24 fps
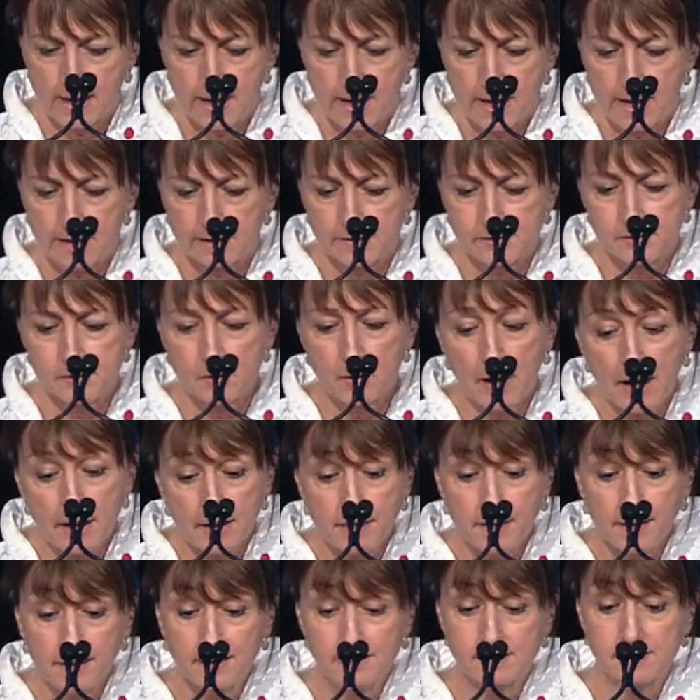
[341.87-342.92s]
And so I
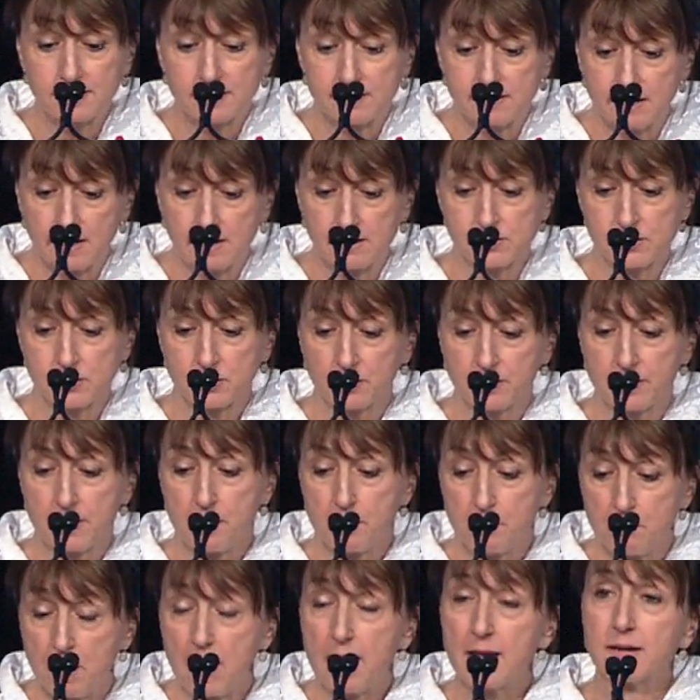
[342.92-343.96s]
think it's essential that
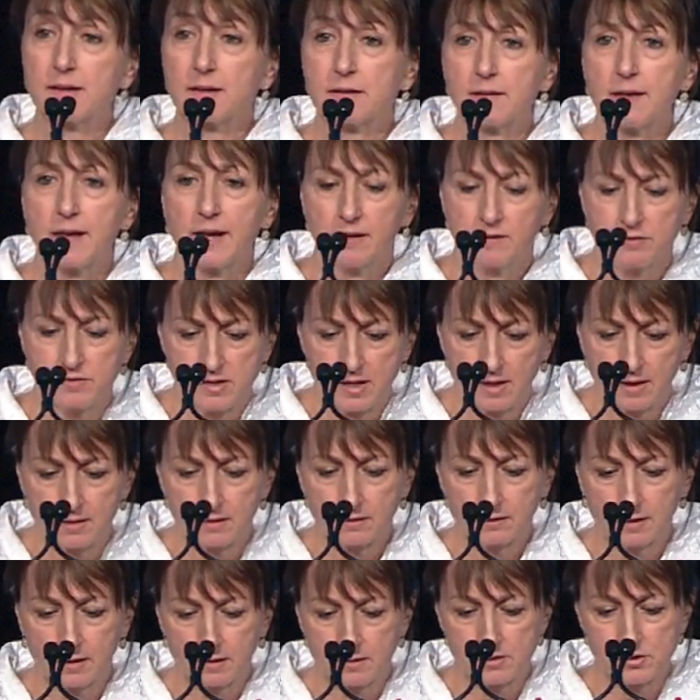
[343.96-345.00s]
Mind and Life take a
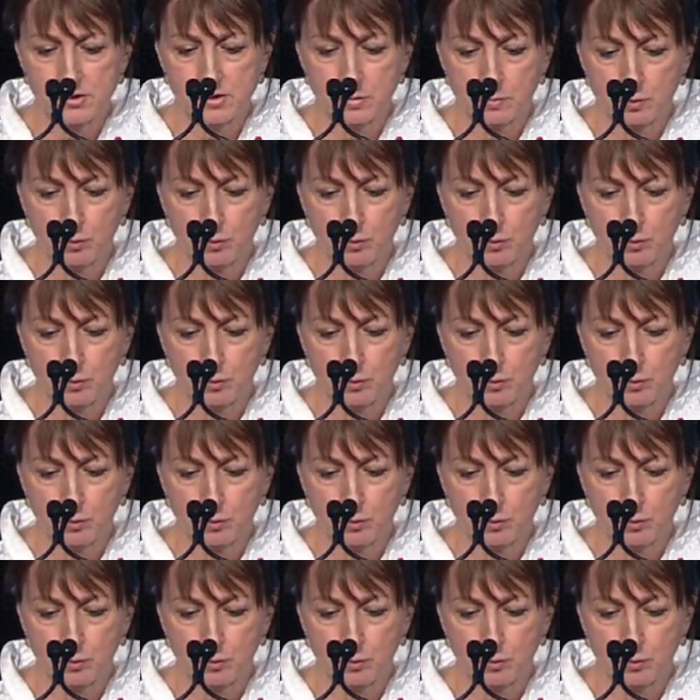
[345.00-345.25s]
leadership